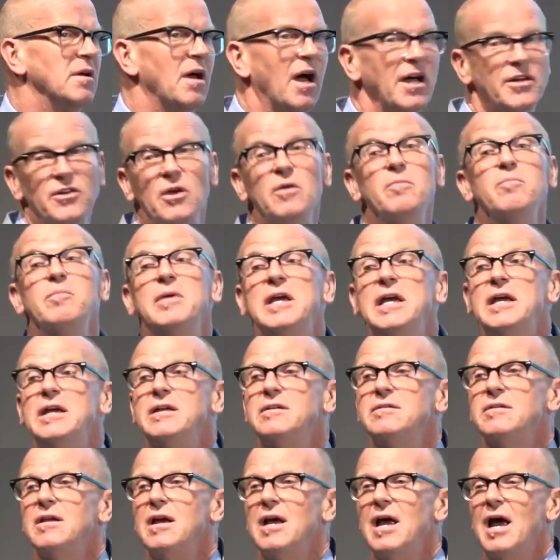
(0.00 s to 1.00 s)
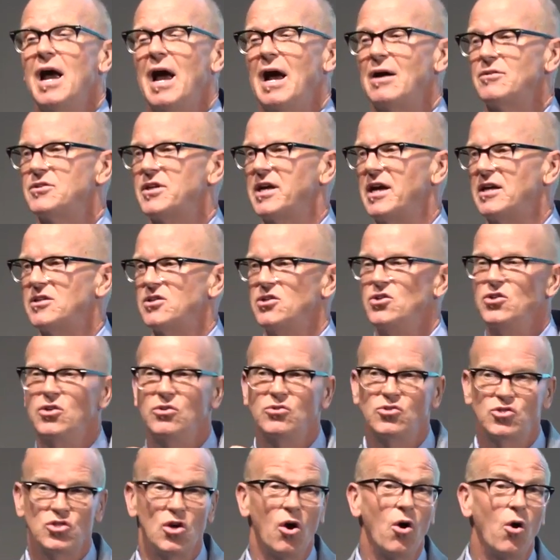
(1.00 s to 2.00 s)
I don't mean how to get a
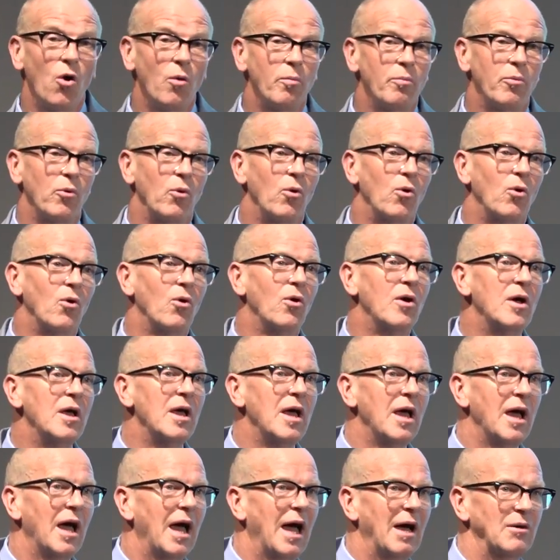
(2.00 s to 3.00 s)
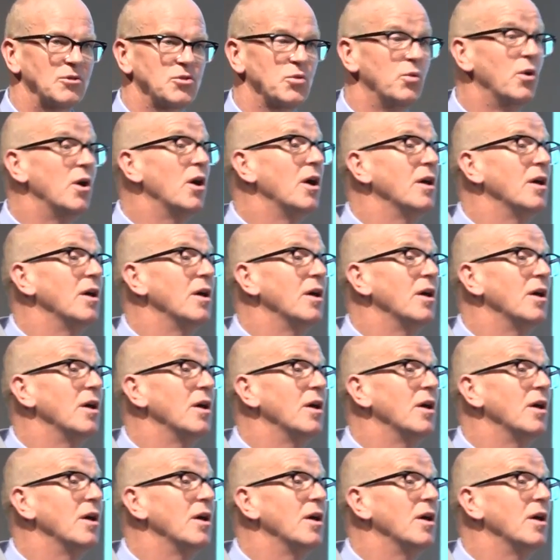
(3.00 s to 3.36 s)
new job or how to